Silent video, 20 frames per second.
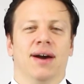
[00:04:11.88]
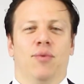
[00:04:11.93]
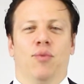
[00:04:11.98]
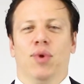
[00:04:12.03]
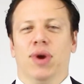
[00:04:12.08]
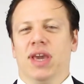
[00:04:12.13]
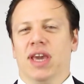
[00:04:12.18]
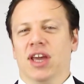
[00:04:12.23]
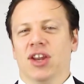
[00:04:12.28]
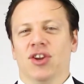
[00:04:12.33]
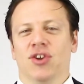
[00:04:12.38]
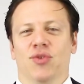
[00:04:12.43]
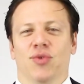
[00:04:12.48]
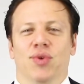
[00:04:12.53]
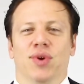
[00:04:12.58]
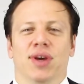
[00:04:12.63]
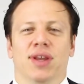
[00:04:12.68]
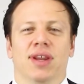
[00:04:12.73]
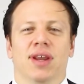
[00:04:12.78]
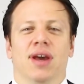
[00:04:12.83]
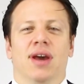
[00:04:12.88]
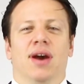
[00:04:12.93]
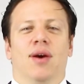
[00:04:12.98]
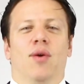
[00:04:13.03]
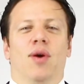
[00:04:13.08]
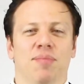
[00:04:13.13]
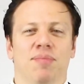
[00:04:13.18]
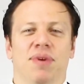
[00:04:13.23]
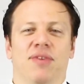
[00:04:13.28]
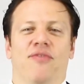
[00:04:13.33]
We can do it
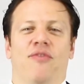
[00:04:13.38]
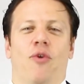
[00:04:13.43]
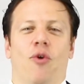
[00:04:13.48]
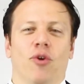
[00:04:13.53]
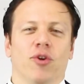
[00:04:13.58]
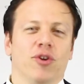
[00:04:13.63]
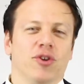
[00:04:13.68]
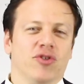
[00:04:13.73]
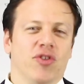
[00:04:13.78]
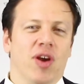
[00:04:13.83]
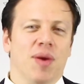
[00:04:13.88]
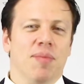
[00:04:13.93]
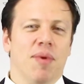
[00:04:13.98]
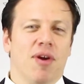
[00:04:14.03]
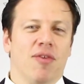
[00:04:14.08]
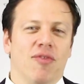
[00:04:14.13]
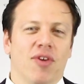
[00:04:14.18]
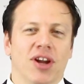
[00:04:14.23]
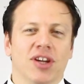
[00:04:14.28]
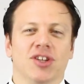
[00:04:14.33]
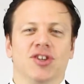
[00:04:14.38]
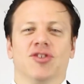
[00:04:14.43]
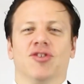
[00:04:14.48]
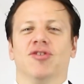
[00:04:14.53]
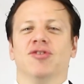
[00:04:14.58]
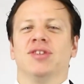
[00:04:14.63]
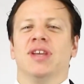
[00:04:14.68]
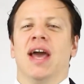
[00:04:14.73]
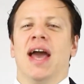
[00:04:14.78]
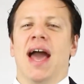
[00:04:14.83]
before your trademark
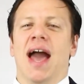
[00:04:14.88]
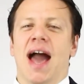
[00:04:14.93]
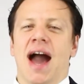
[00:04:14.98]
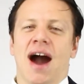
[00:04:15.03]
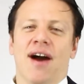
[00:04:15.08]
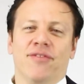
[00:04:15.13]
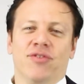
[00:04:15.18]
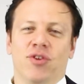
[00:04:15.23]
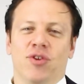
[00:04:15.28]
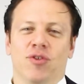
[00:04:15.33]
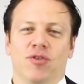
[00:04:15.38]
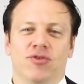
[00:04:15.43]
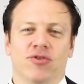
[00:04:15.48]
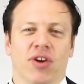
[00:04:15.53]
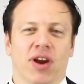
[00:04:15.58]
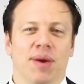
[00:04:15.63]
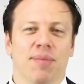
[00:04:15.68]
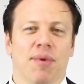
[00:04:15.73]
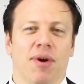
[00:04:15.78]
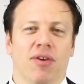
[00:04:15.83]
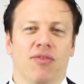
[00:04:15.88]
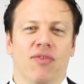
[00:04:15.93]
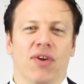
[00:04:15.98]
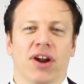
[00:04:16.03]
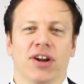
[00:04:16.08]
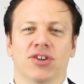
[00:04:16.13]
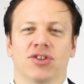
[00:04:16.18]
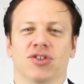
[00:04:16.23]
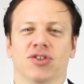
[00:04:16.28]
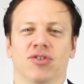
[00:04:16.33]
registers, after your trademark
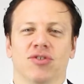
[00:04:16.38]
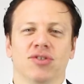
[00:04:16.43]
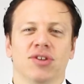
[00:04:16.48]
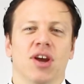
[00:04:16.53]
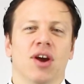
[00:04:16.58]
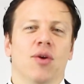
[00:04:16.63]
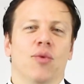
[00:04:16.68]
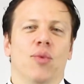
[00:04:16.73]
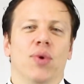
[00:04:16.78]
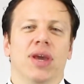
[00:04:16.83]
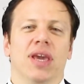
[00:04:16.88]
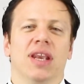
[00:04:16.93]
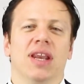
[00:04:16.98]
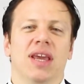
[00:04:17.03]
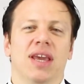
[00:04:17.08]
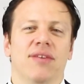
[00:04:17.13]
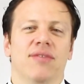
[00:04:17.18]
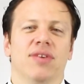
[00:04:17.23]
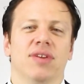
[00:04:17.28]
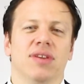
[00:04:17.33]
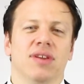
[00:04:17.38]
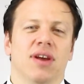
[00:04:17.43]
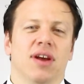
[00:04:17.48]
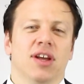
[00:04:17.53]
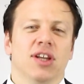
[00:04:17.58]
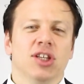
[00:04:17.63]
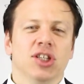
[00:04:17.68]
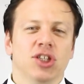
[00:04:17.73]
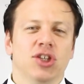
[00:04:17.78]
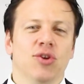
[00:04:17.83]
registers. We can even
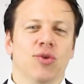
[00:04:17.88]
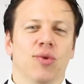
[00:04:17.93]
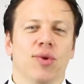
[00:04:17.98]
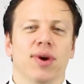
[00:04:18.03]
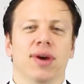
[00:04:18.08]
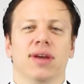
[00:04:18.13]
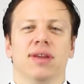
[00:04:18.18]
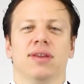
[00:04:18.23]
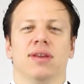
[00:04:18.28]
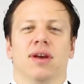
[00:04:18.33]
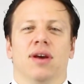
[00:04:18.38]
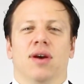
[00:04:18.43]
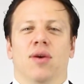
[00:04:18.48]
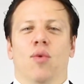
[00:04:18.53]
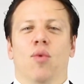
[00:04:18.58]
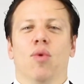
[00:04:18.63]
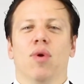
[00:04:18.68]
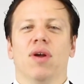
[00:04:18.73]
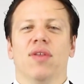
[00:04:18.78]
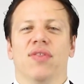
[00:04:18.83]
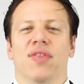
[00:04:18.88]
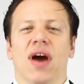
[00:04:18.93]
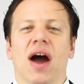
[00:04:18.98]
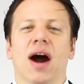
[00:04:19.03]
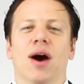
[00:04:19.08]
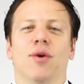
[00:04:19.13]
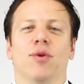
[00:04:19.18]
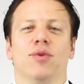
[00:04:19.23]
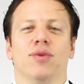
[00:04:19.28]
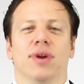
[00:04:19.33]
do it
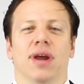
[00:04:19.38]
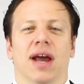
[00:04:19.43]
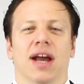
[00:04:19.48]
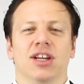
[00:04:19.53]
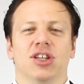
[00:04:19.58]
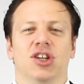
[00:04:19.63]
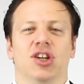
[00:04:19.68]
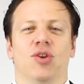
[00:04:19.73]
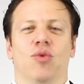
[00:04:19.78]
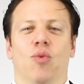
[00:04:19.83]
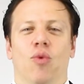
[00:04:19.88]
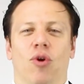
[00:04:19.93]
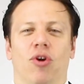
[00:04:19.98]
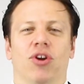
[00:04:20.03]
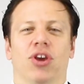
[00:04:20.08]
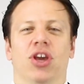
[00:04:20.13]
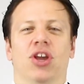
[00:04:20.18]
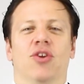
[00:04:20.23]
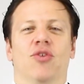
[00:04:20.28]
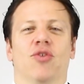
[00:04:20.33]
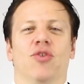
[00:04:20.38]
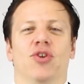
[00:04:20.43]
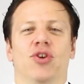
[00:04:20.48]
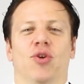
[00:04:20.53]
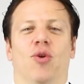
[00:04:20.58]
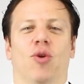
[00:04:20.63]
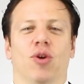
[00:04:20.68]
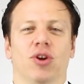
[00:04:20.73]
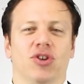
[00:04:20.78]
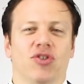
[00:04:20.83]
without actually working on
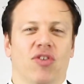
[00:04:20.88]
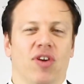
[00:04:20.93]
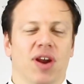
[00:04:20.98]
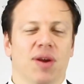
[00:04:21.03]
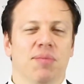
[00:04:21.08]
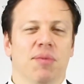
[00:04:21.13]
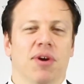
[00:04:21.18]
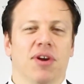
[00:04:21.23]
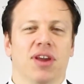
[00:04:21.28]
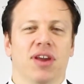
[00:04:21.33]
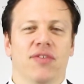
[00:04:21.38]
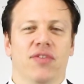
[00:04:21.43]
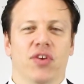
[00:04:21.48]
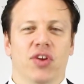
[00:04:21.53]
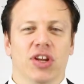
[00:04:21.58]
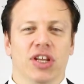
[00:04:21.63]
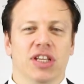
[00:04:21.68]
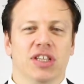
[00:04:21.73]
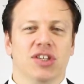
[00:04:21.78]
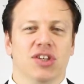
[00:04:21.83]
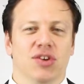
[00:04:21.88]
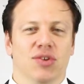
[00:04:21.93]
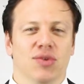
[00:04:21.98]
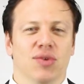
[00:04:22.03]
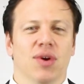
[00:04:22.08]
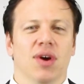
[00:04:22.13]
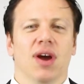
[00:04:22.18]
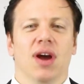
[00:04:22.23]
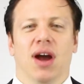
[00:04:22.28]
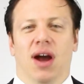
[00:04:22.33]
your trademark if you need to.